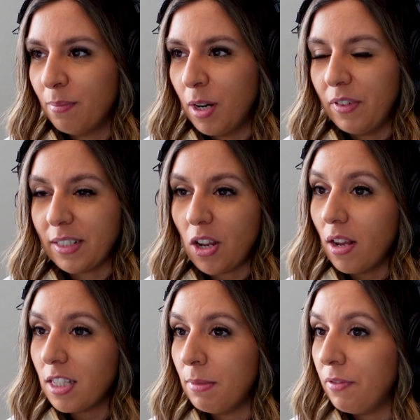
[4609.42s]
Perfect.
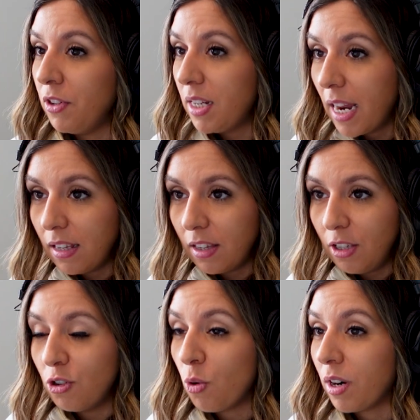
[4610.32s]
Awesome. If you need anything,
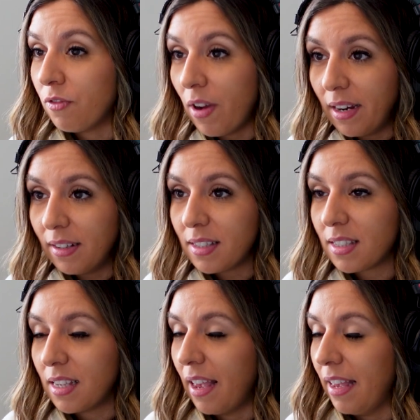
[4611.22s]
you know where to find
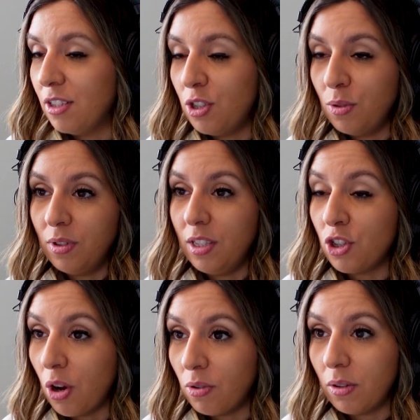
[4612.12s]
us. Head to the
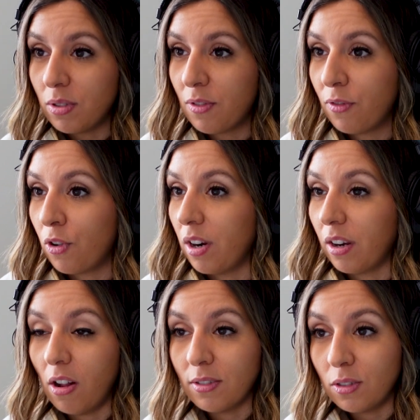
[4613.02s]
show notes for a
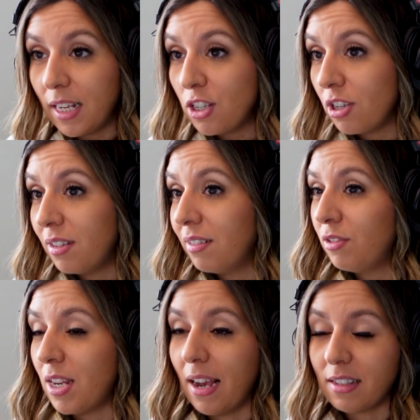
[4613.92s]

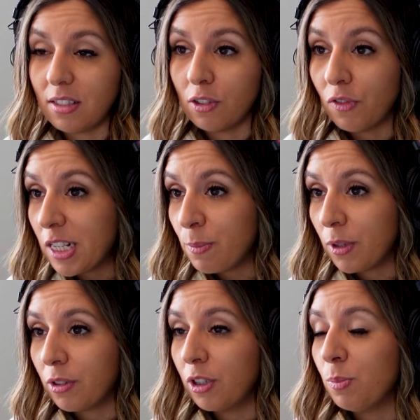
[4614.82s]
consultation, to access our
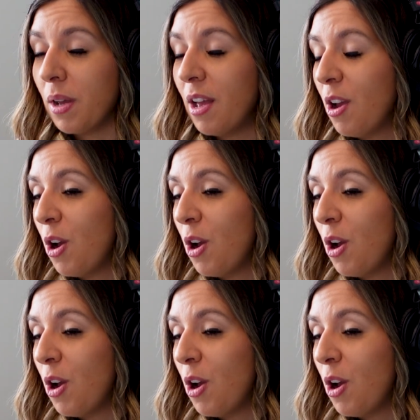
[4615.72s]
Facebook group.